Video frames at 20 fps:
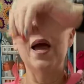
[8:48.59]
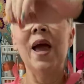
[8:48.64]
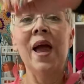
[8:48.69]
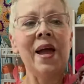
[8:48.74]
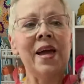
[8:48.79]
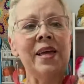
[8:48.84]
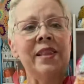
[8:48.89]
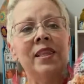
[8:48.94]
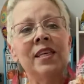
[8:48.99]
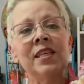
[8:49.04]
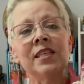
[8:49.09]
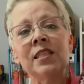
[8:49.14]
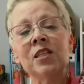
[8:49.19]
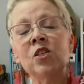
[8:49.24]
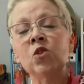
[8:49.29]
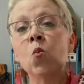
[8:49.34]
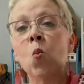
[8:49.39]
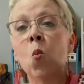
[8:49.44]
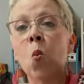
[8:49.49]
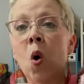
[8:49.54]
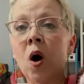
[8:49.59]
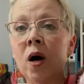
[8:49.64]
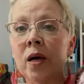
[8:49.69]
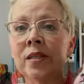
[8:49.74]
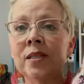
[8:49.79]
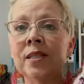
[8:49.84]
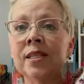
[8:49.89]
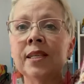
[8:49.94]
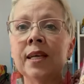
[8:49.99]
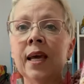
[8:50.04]
And this is
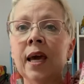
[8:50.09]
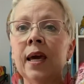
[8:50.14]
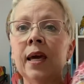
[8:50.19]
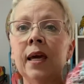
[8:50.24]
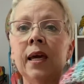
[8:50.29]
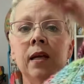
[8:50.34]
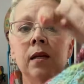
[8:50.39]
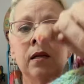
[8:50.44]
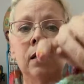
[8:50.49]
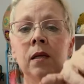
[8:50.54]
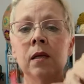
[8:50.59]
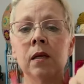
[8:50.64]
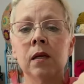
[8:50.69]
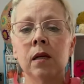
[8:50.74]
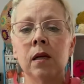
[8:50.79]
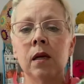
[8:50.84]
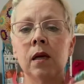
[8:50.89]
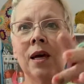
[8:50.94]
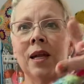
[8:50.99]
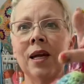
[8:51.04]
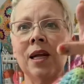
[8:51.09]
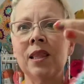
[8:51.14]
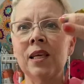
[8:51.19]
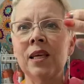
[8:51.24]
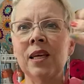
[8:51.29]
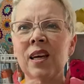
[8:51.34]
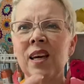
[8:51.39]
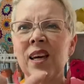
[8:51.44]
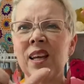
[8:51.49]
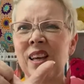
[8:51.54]
1 skein, and I
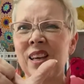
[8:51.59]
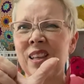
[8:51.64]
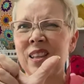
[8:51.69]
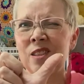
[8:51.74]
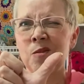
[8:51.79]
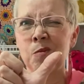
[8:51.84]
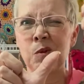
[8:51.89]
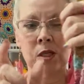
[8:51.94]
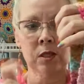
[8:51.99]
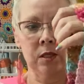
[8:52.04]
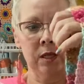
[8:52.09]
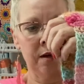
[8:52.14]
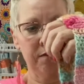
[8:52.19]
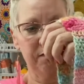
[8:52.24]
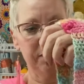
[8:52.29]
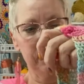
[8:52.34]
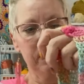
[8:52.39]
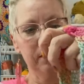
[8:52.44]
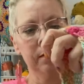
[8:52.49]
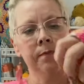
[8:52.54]
think I had like this much left.